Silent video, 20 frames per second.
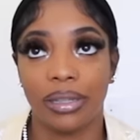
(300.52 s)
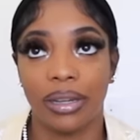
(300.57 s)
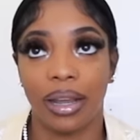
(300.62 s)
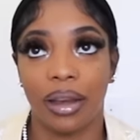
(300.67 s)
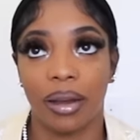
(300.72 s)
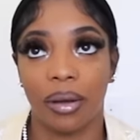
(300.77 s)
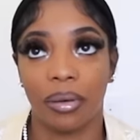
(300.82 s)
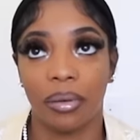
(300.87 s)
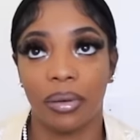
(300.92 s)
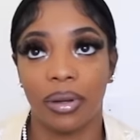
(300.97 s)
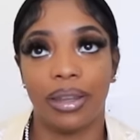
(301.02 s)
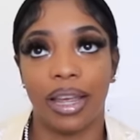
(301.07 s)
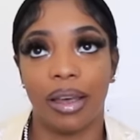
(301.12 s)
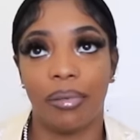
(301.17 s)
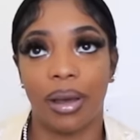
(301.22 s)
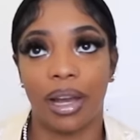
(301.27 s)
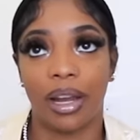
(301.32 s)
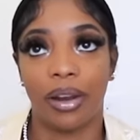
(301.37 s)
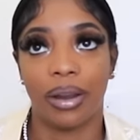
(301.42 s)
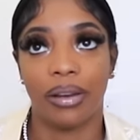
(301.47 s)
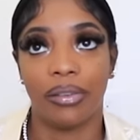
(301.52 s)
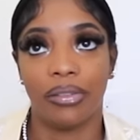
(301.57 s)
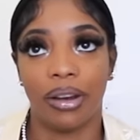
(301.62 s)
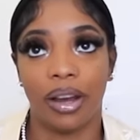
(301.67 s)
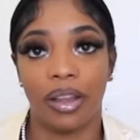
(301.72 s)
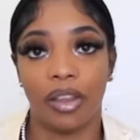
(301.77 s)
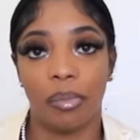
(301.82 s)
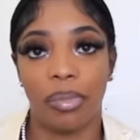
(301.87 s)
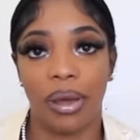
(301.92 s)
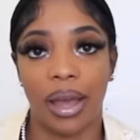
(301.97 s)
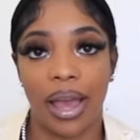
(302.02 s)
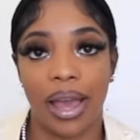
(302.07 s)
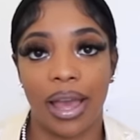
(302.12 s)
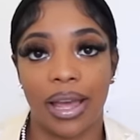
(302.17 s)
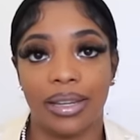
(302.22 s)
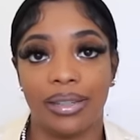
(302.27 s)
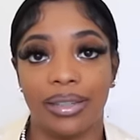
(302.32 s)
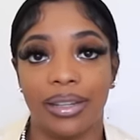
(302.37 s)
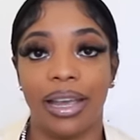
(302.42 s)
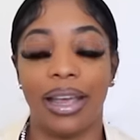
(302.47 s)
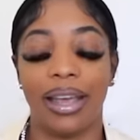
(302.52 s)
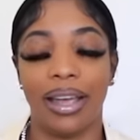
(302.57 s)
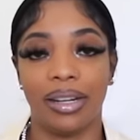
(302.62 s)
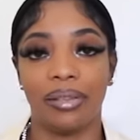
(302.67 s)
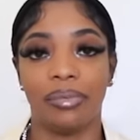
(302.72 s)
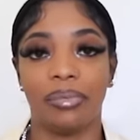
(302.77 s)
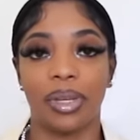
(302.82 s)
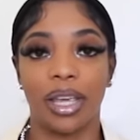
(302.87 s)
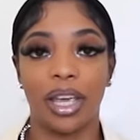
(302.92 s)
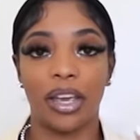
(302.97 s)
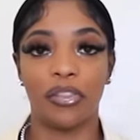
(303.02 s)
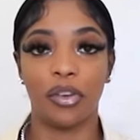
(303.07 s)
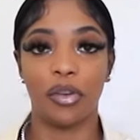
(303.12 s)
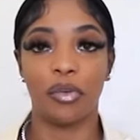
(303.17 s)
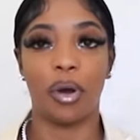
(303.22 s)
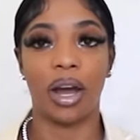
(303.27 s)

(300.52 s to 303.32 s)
now that my grandfather passed. And if you